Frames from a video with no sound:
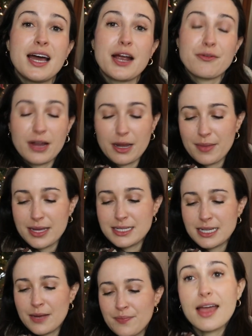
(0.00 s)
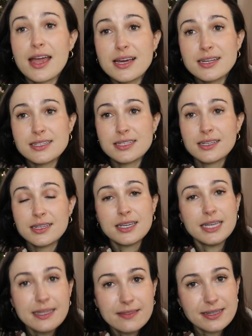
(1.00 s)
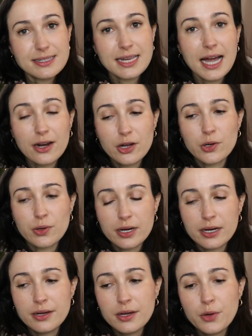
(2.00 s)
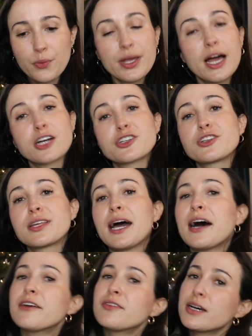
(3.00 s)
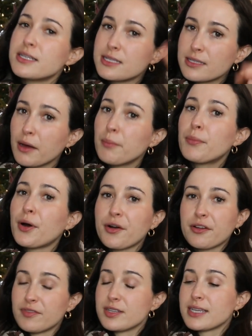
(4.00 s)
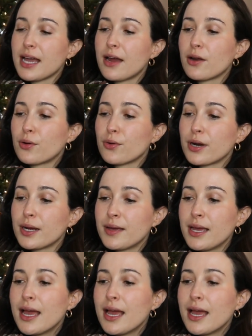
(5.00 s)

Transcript: I recommend it. And in this category, we actually have a sub part of this category.